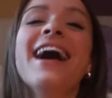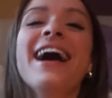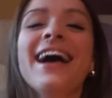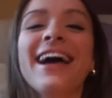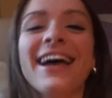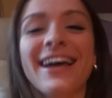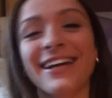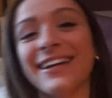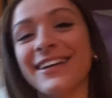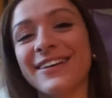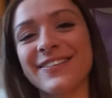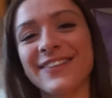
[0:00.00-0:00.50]

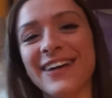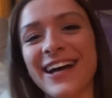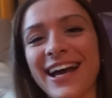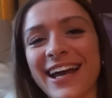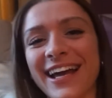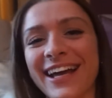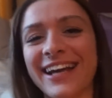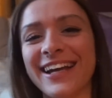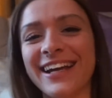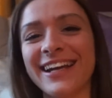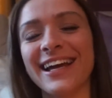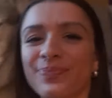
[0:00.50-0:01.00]

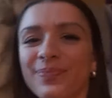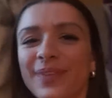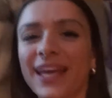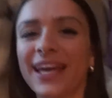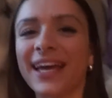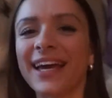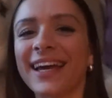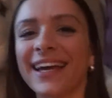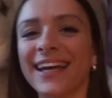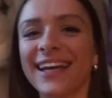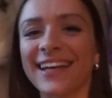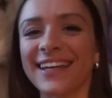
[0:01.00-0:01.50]
Anyway,
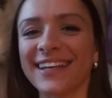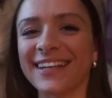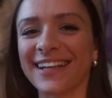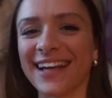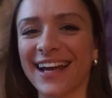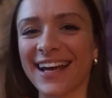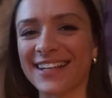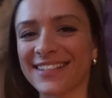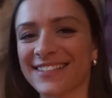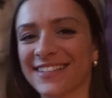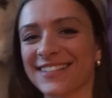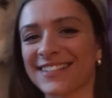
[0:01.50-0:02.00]
hey
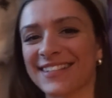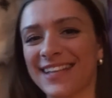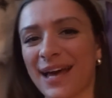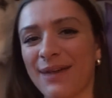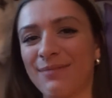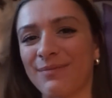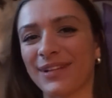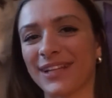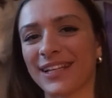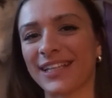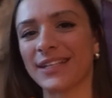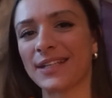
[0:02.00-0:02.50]
guys, it's
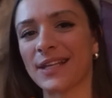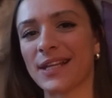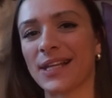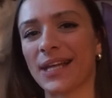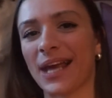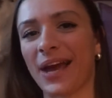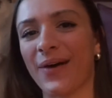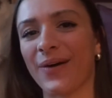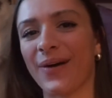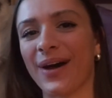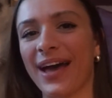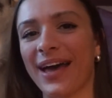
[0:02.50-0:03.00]
Emily and
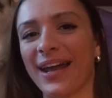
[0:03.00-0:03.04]
Scout,